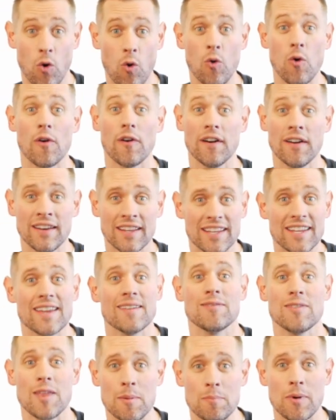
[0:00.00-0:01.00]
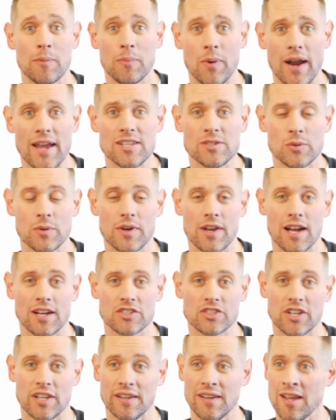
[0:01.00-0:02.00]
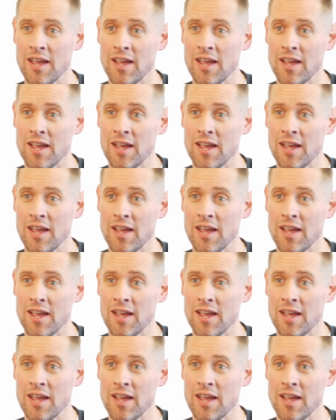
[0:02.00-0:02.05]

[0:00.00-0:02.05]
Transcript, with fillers: or give them a price reduction.